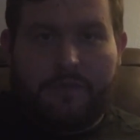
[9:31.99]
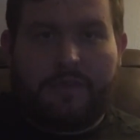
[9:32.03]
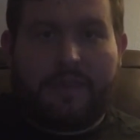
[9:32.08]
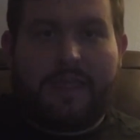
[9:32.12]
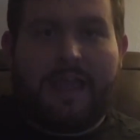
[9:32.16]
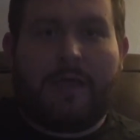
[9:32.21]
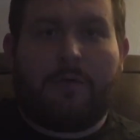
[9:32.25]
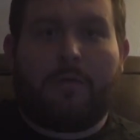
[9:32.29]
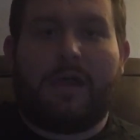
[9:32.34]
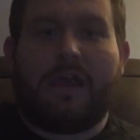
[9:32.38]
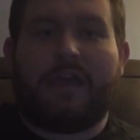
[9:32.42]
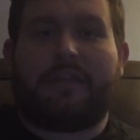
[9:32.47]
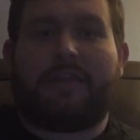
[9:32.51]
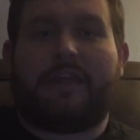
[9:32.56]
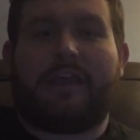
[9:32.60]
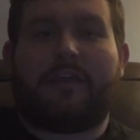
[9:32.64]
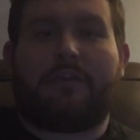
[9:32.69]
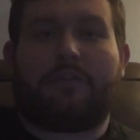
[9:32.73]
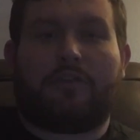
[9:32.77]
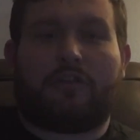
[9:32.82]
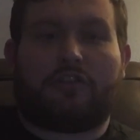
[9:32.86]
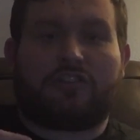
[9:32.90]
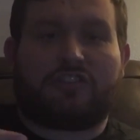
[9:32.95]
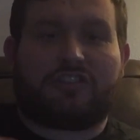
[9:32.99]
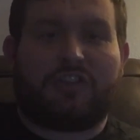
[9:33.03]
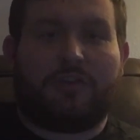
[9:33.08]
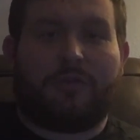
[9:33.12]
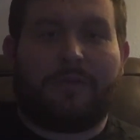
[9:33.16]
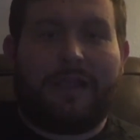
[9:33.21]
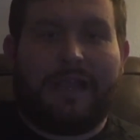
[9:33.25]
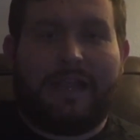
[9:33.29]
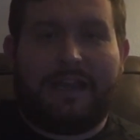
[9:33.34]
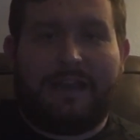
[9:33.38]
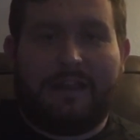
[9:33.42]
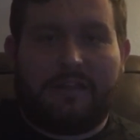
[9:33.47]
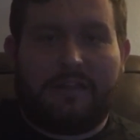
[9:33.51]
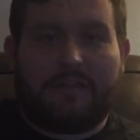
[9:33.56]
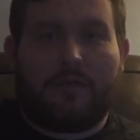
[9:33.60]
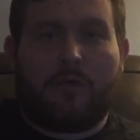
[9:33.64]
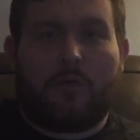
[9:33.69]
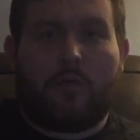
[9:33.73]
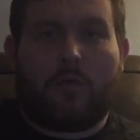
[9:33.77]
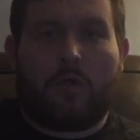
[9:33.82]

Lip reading: That way they're still eating the